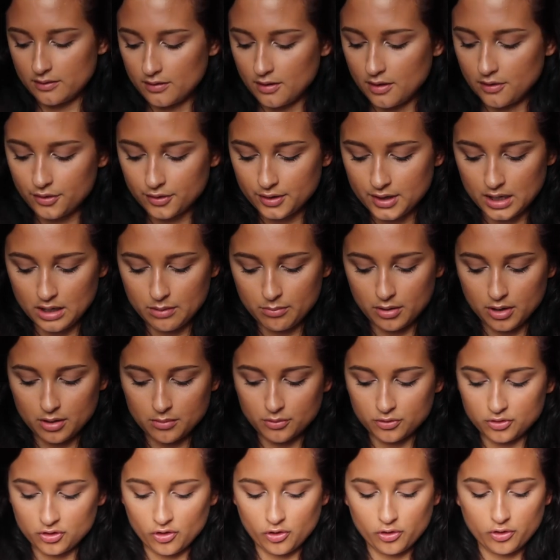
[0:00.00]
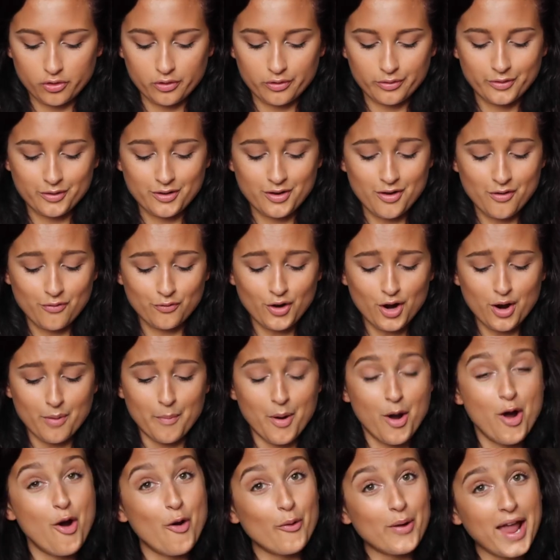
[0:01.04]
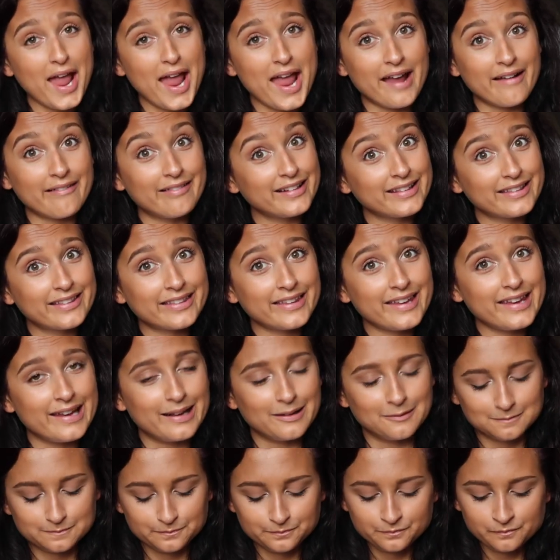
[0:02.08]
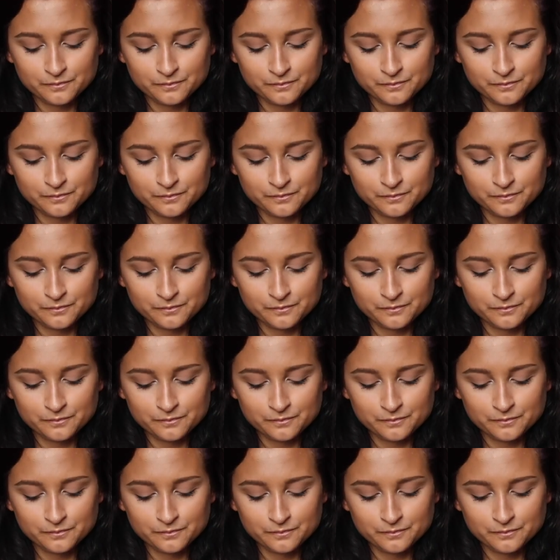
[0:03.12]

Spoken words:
other candy bar was just from. Okay, let's see.